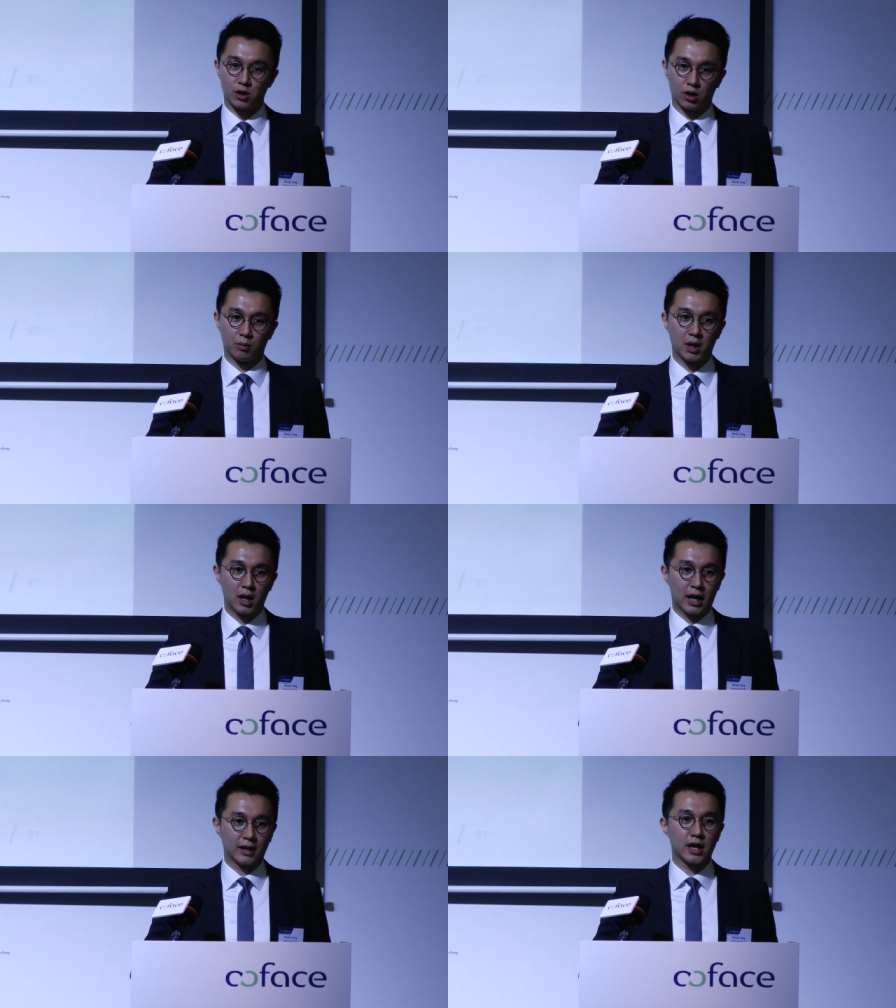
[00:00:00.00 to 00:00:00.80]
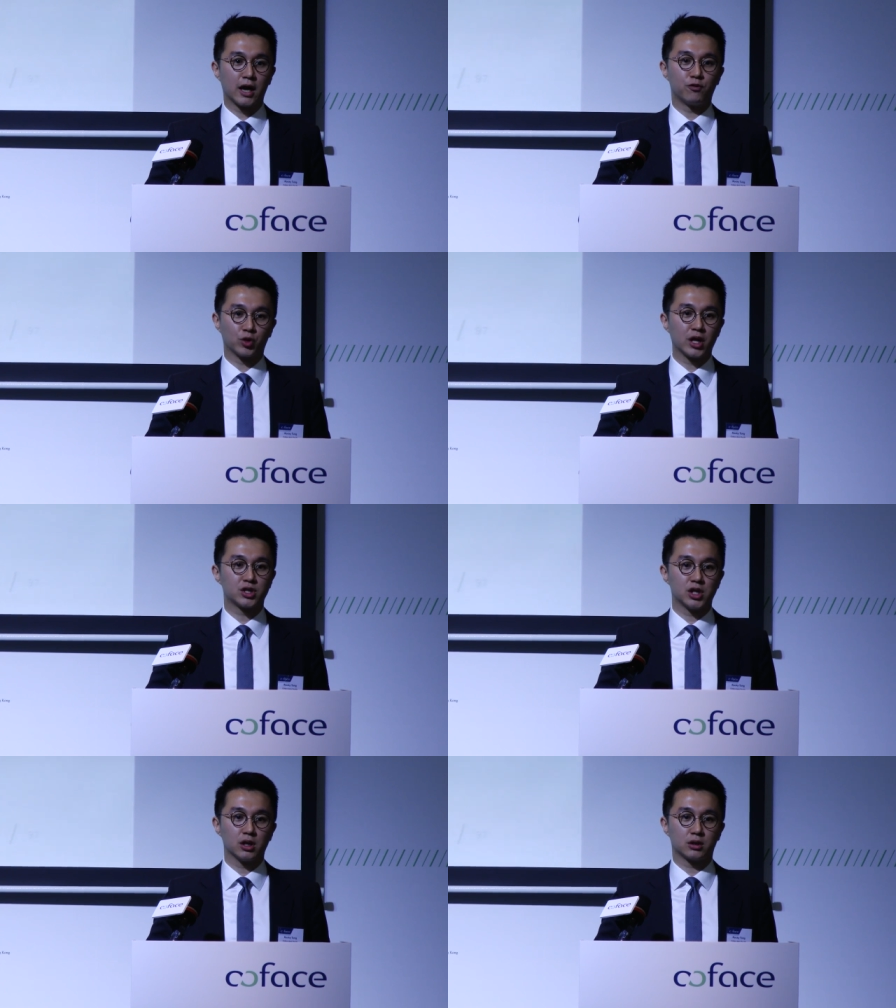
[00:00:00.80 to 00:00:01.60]
term. And then for
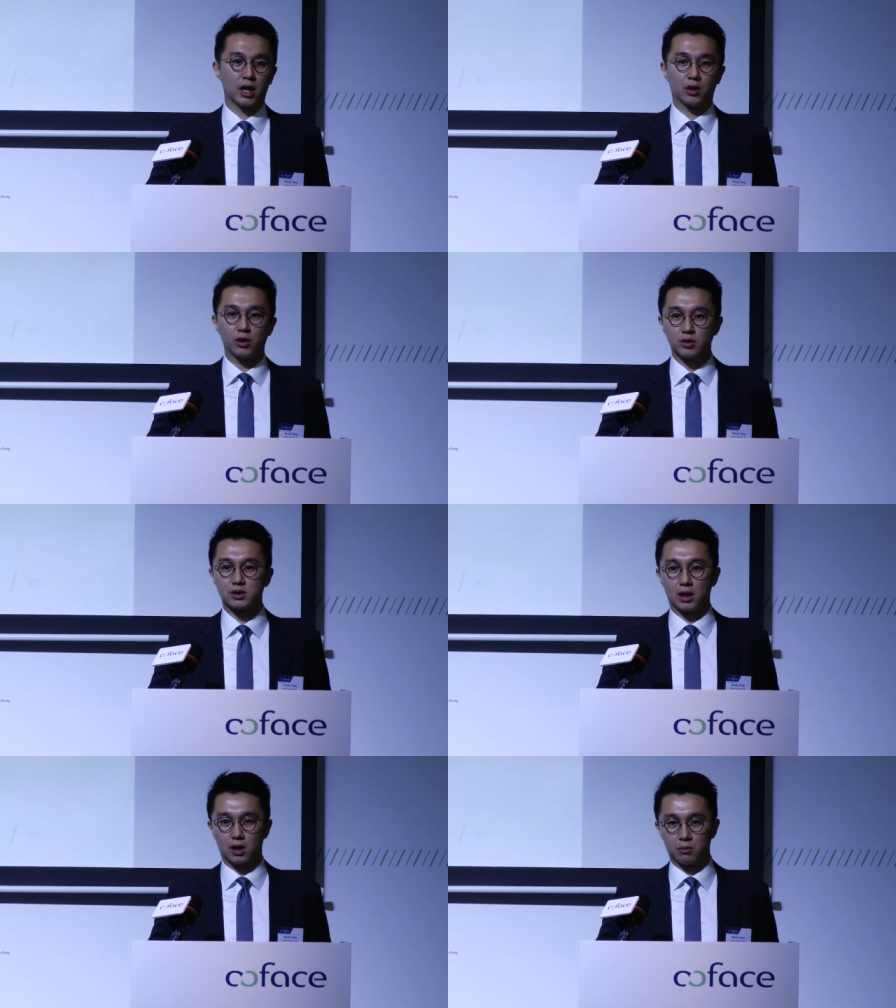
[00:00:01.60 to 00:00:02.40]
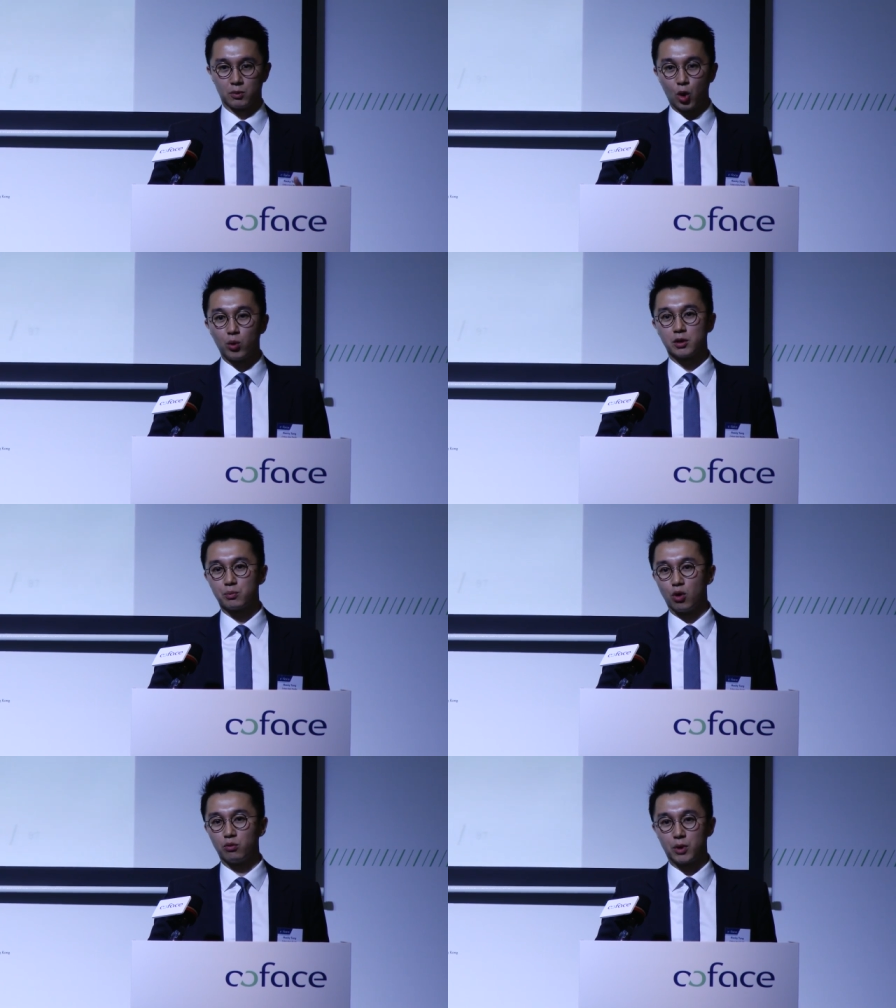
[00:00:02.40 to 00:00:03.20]
next year, they're going to uh, lower the
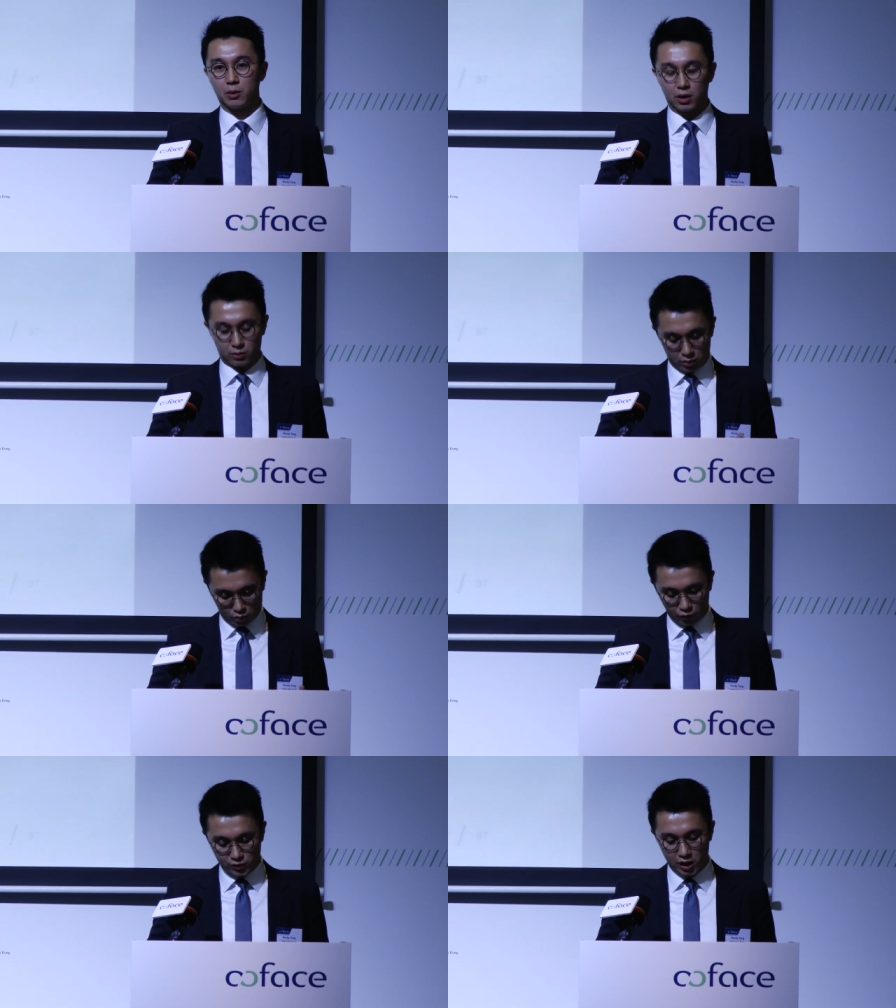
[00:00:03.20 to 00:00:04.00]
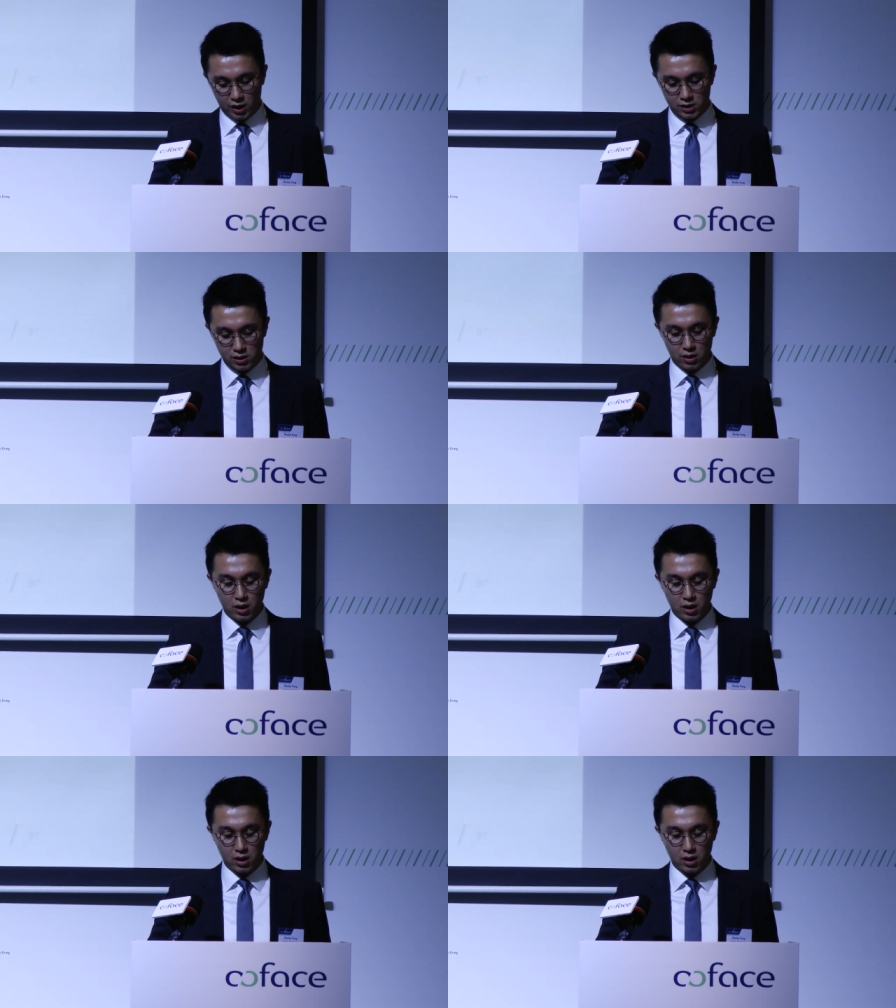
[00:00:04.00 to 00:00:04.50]
pro uh, growth target.